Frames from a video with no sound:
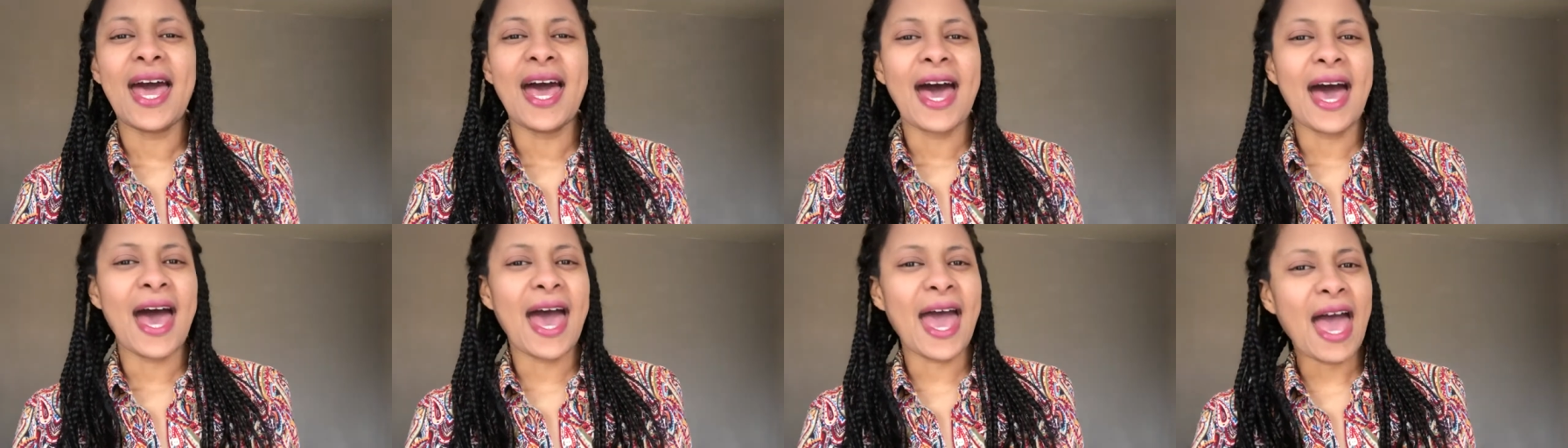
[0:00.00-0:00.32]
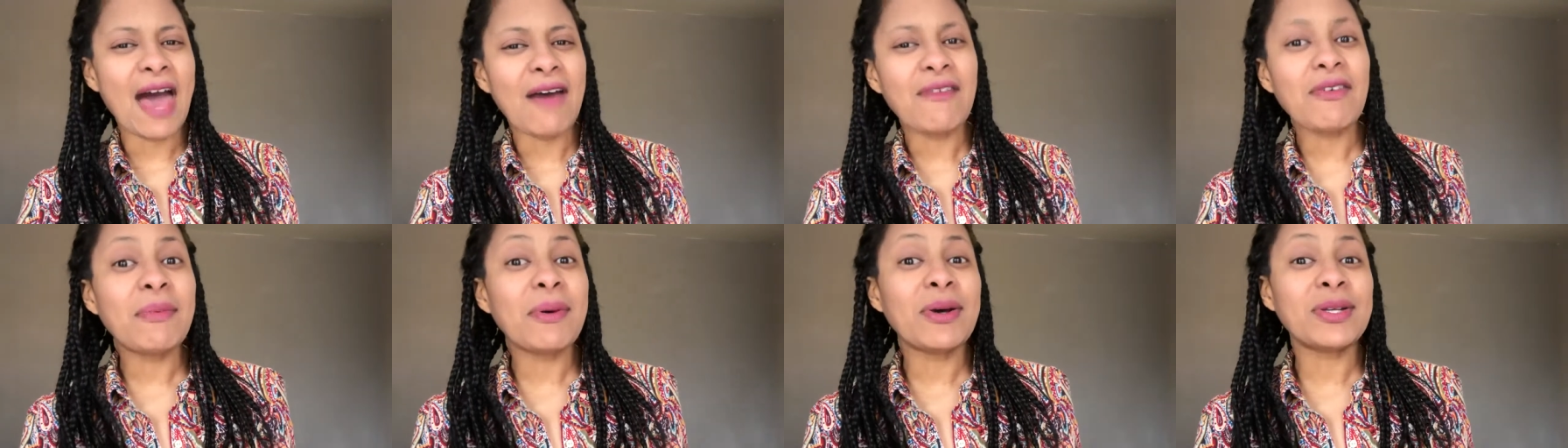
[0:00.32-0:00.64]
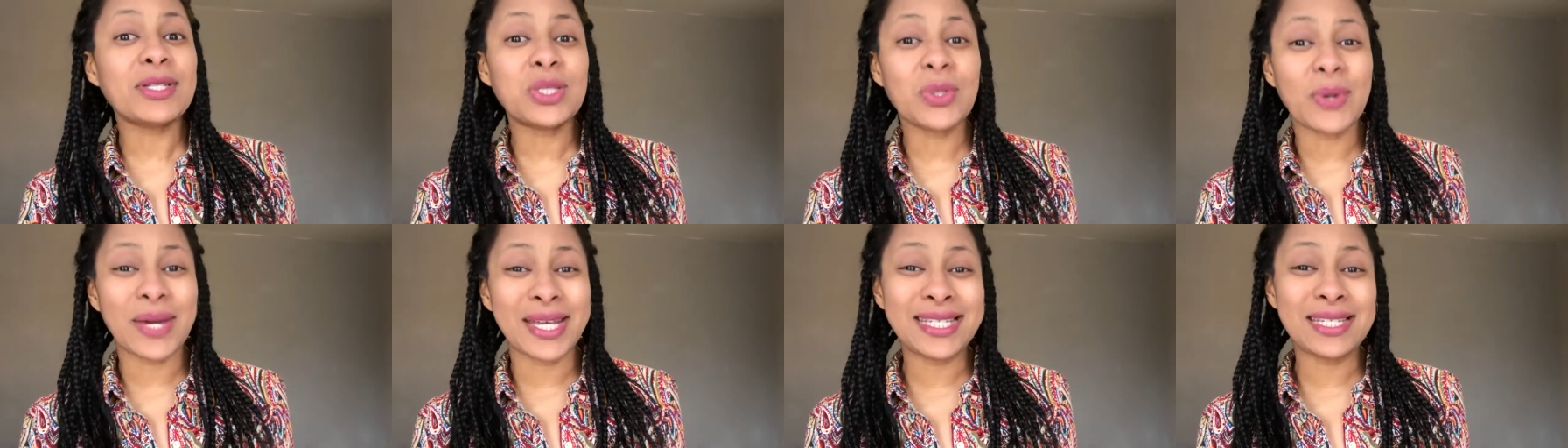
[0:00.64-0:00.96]
I have
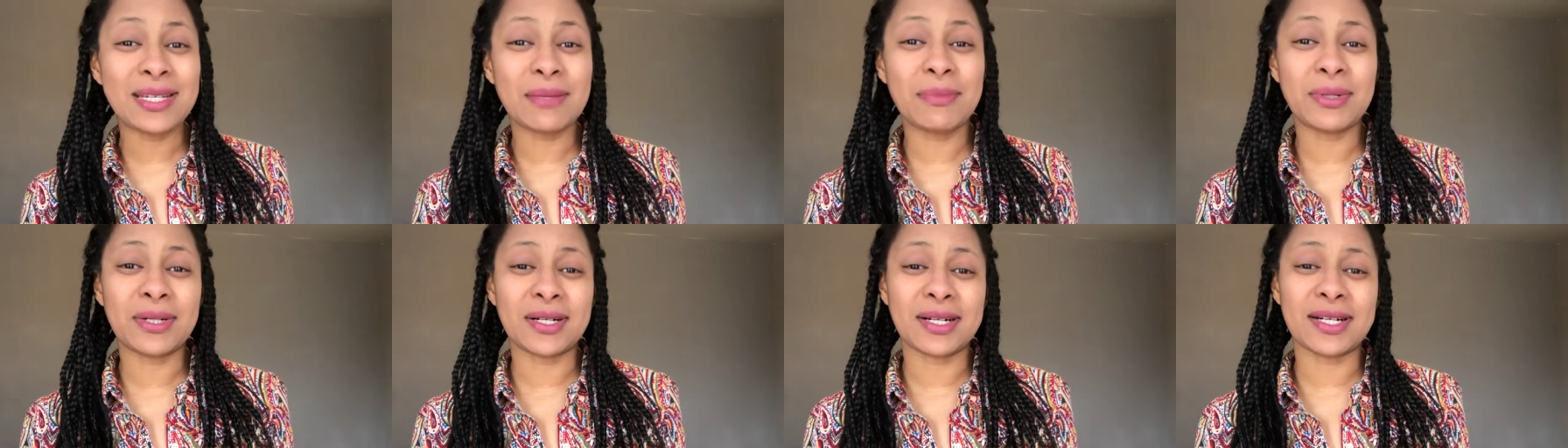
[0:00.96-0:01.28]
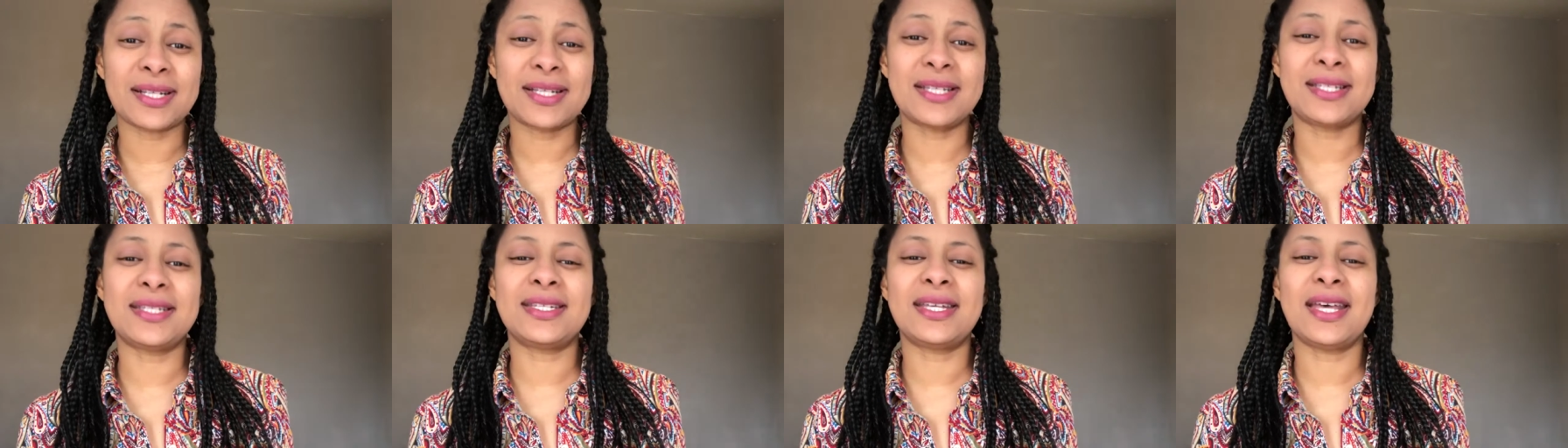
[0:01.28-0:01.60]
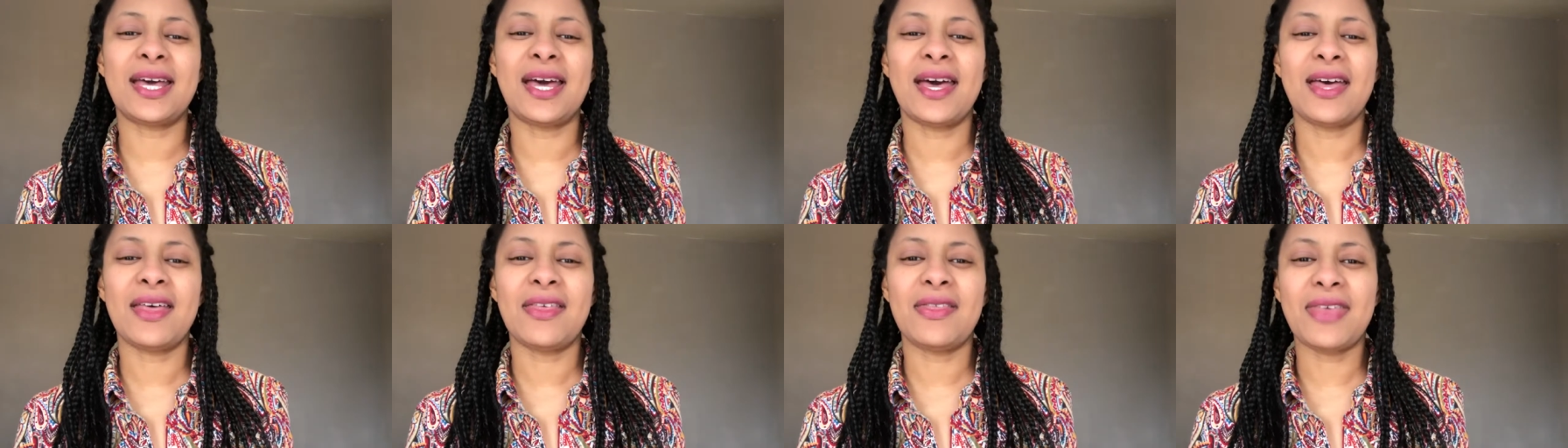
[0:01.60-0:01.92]
about 20 books
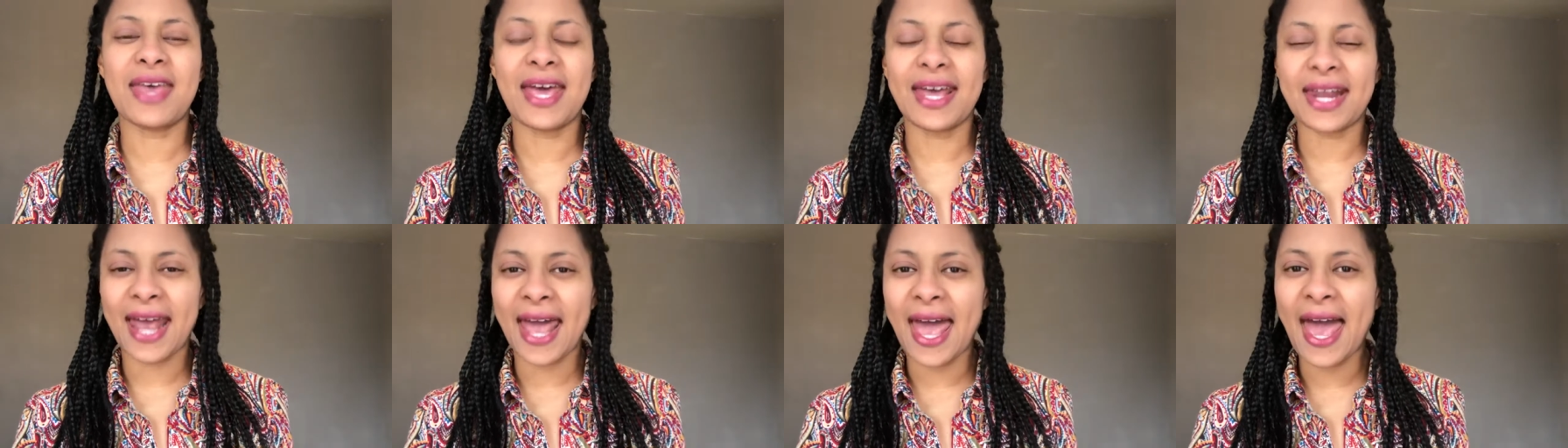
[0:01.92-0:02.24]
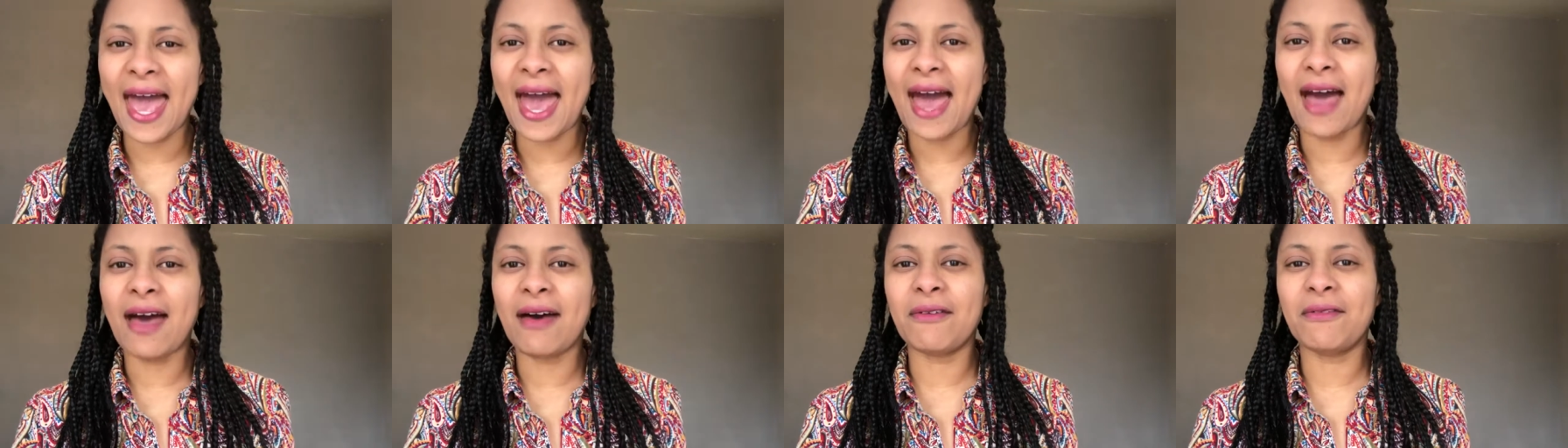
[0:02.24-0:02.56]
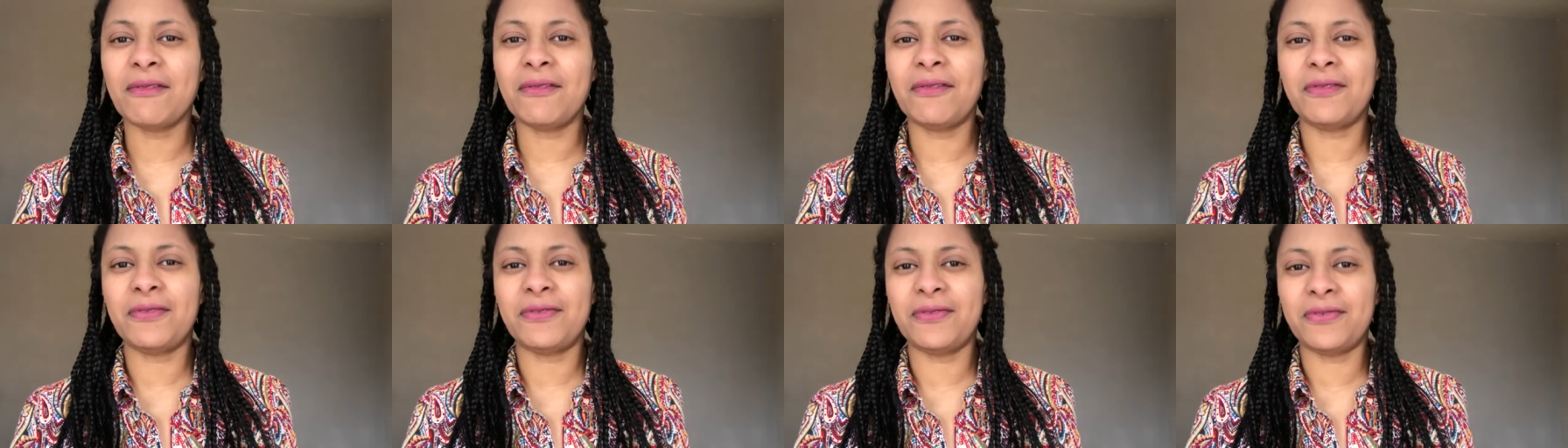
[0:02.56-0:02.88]
that I
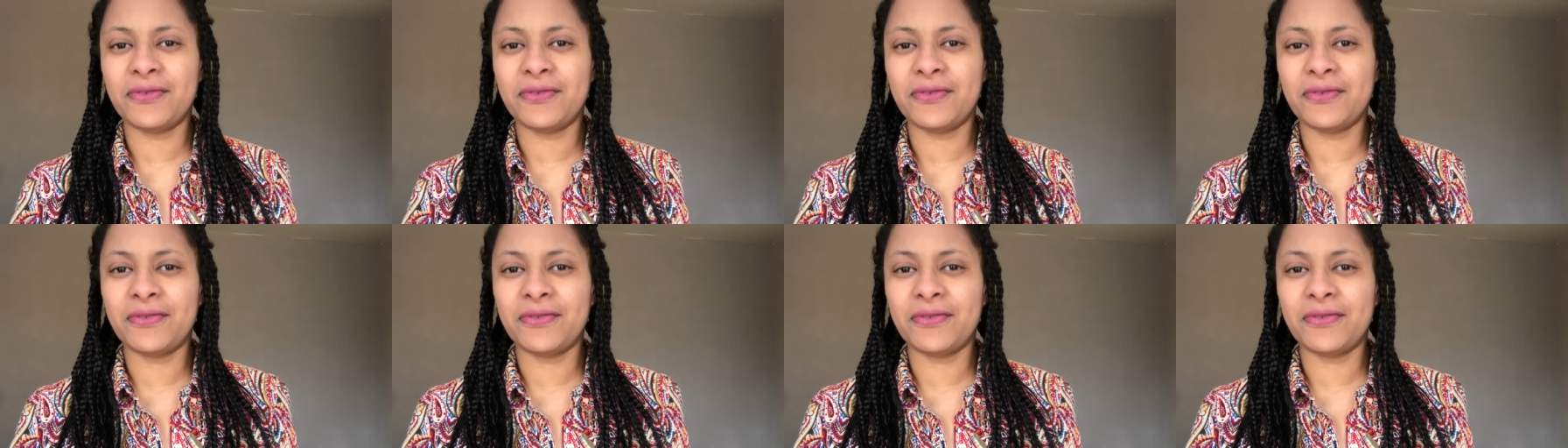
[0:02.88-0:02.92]
have